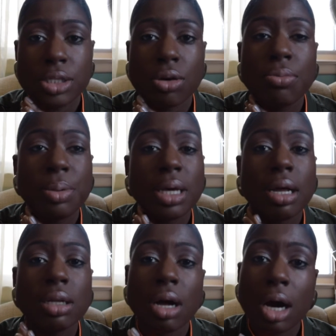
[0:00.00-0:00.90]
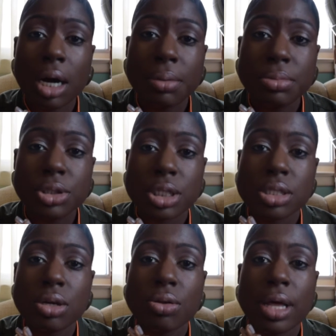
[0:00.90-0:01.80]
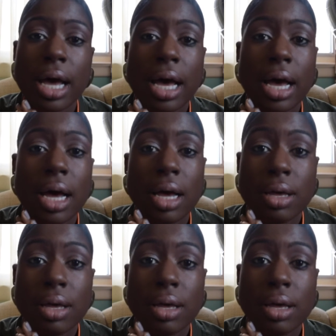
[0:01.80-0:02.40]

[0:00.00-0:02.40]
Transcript: Don't be alarmed. Just know that